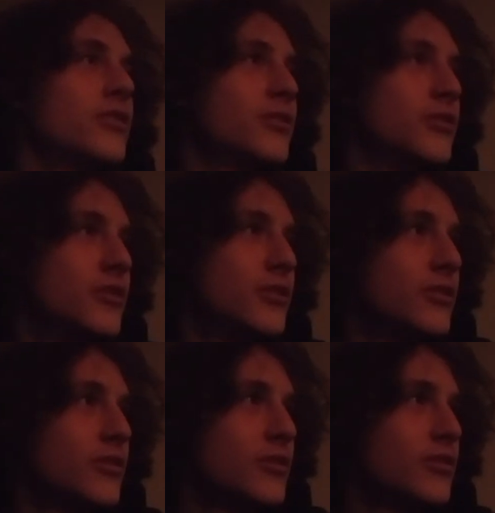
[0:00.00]

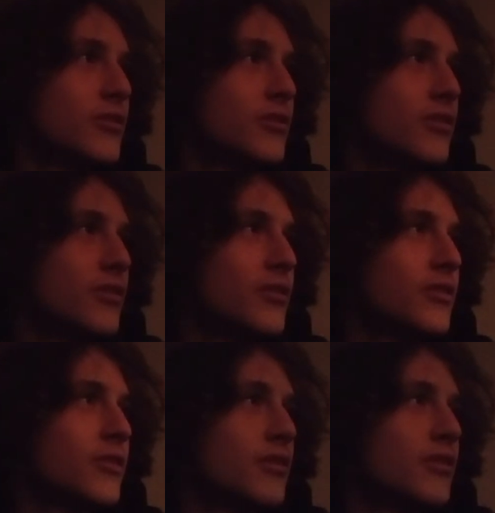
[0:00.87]

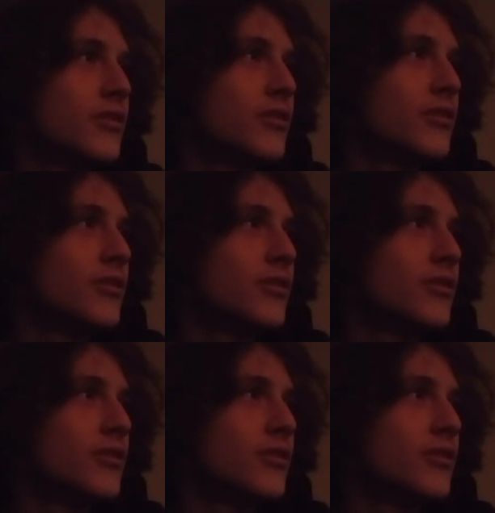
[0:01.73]
No one is speaking in this clip.